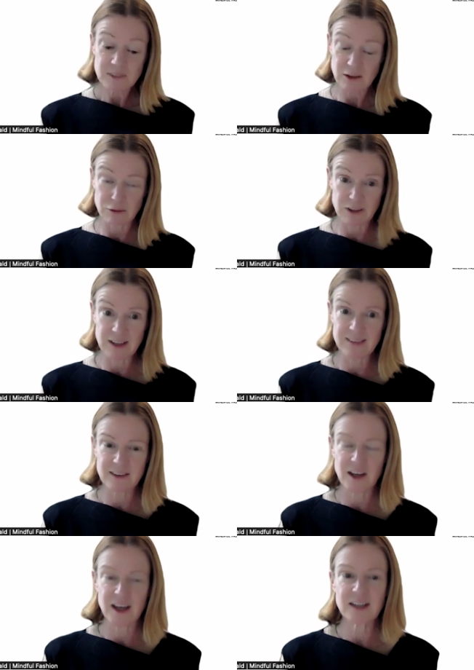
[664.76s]

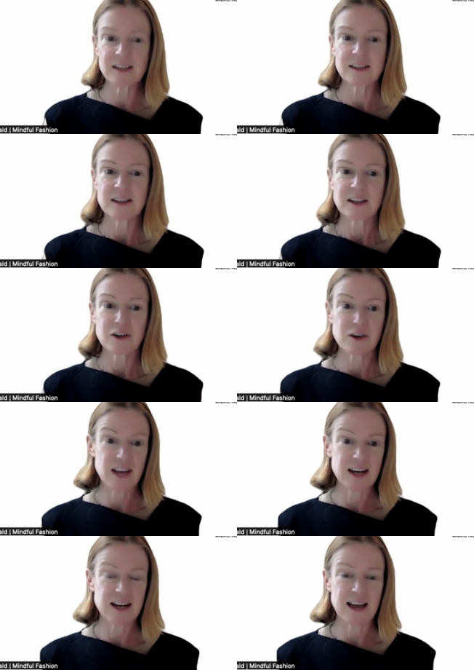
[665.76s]
redesign,
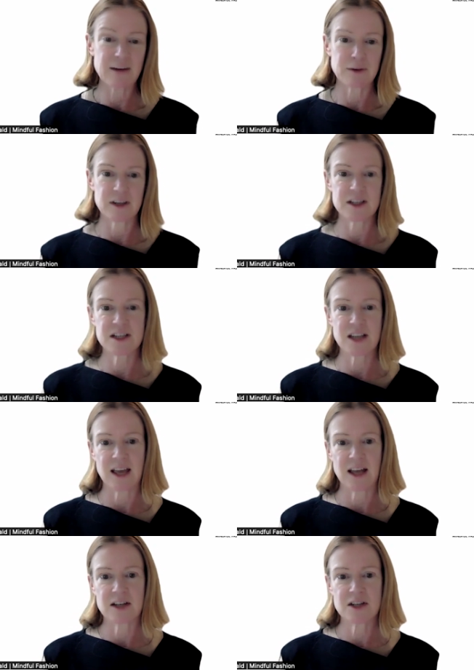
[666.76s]
create an outfit,
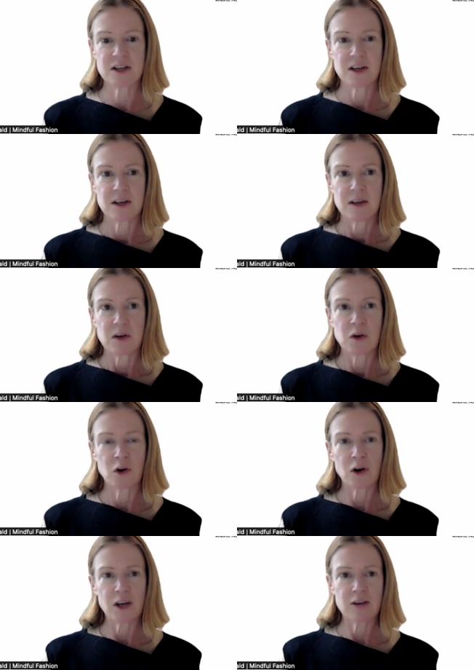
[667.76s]
and not
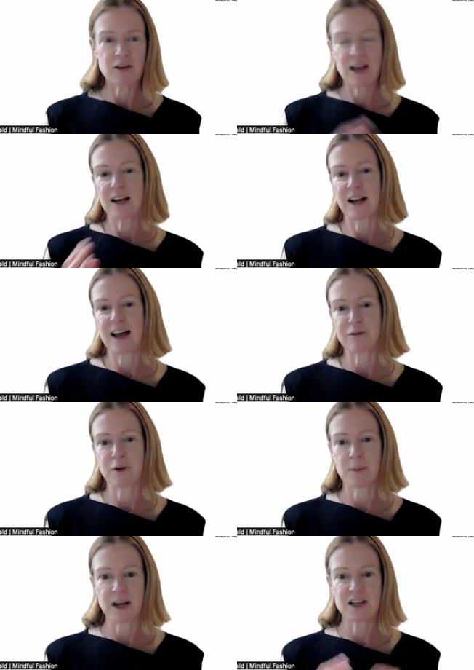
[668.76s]
only create an
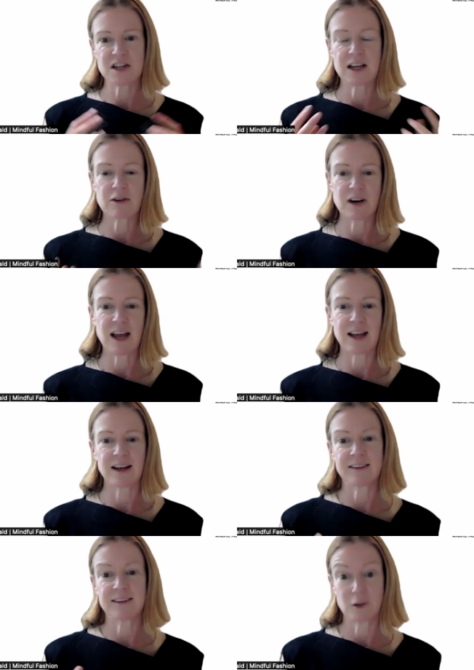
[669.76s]
outfit, but actually create
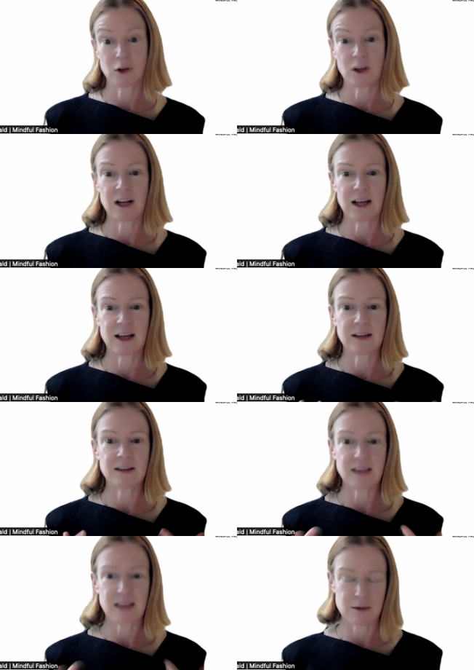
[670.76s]
a circular
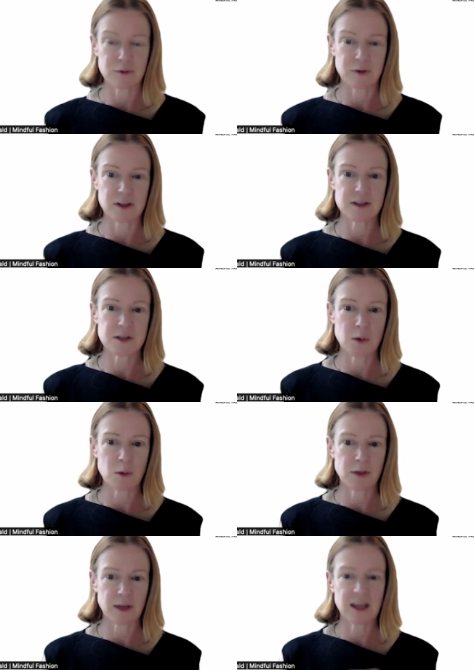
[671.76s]
outfit. So
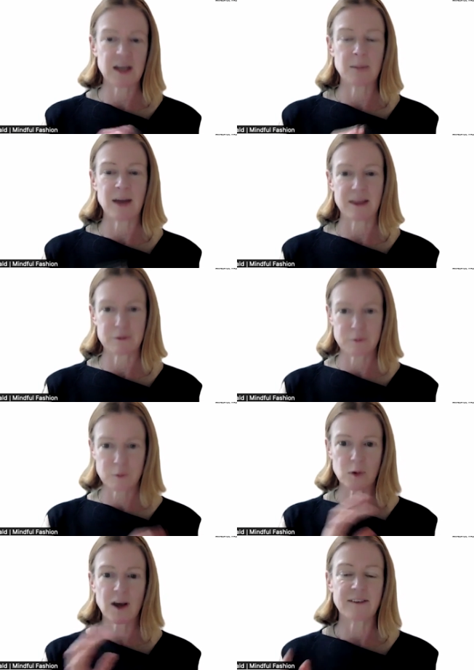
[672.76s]
thinking about the
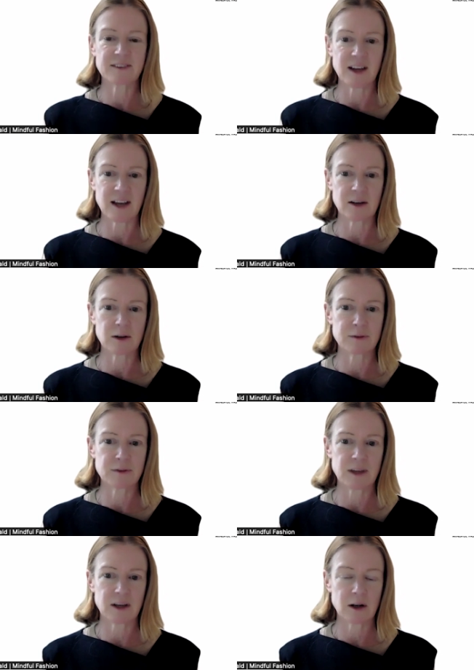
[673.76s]
full life cycle of
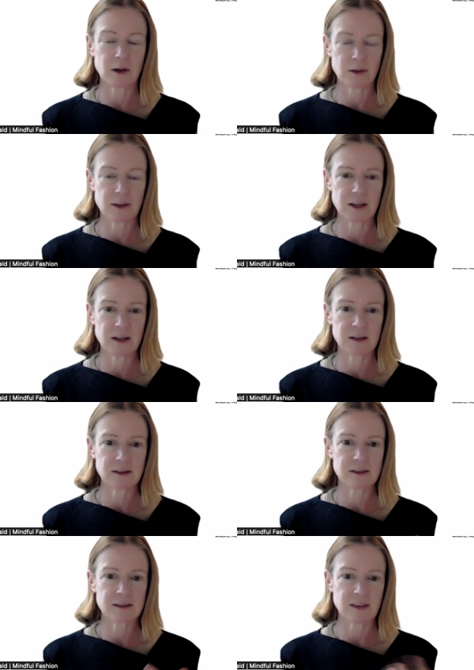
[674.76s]
the clothing
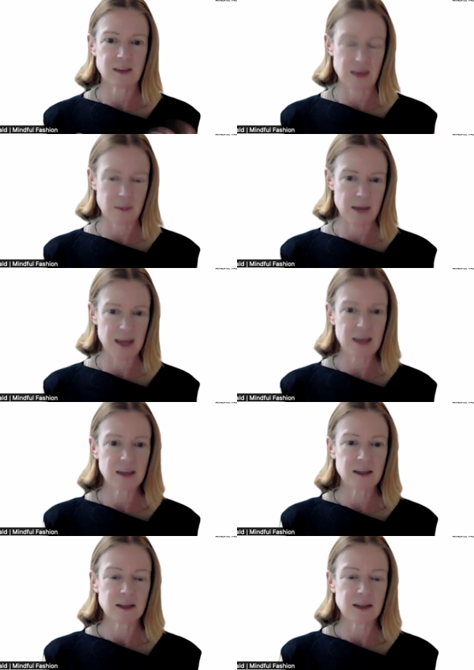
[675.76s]
that they make,